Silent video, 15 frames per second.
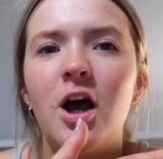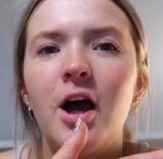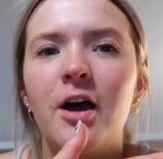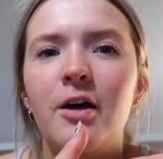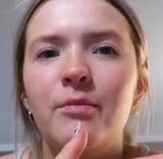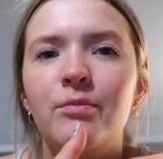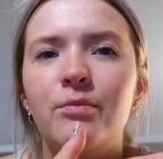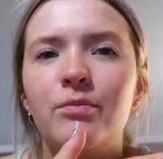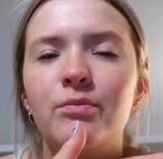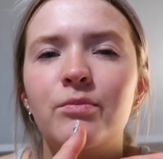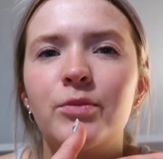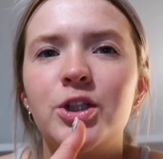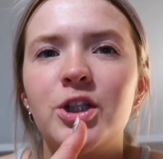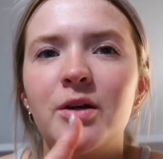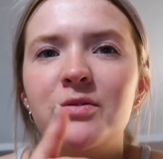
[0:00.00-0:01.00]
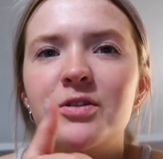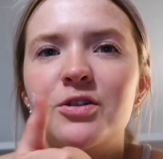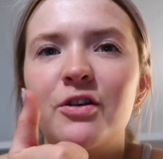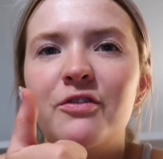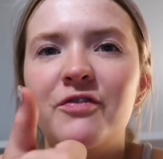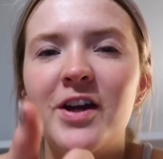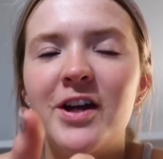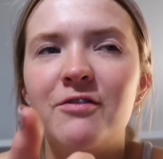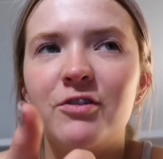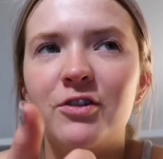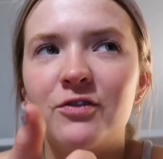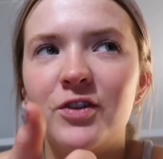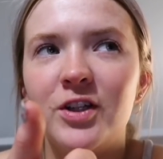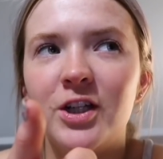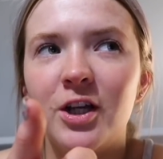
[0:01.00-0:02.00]
Would you like me to do a
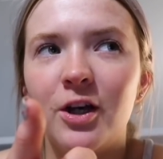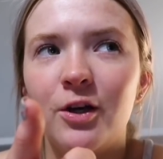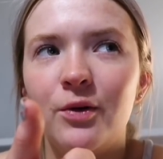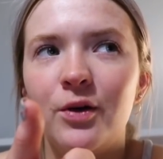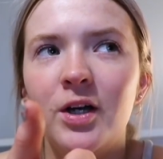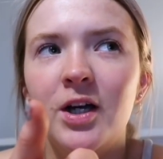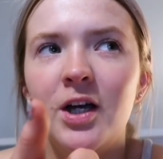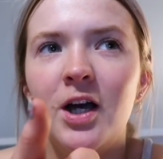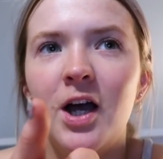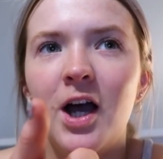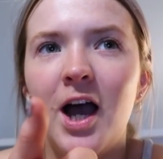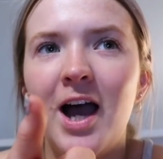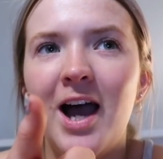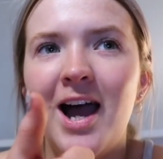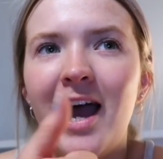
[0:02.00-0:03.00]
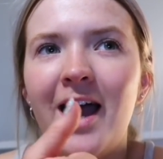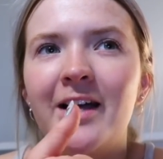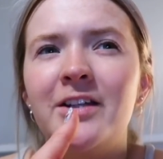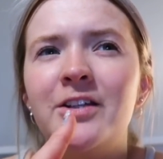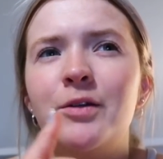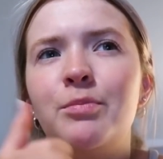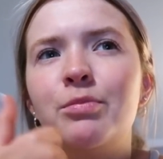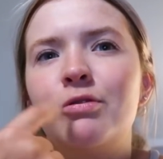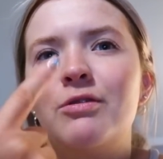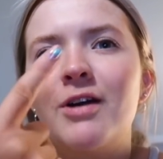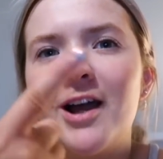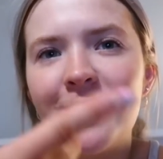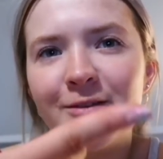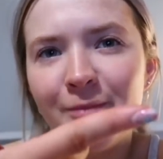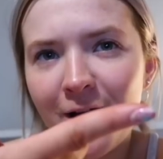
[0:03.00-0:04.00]
favourites video and a
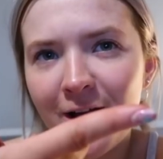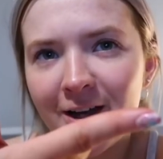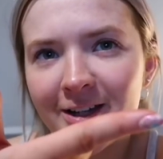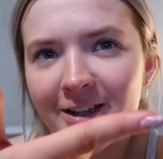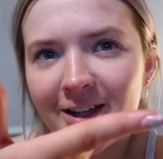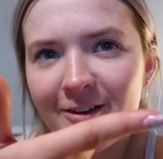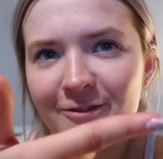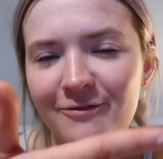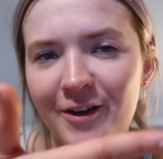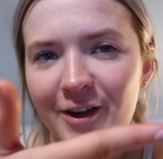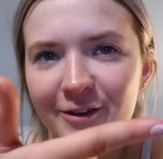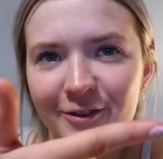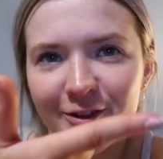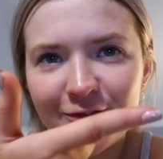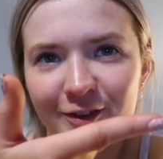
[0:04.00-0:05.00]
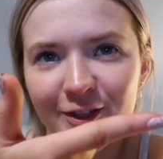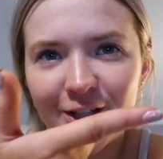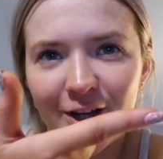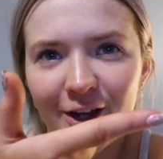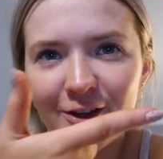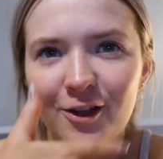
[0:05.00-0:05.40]
Primark favourites video?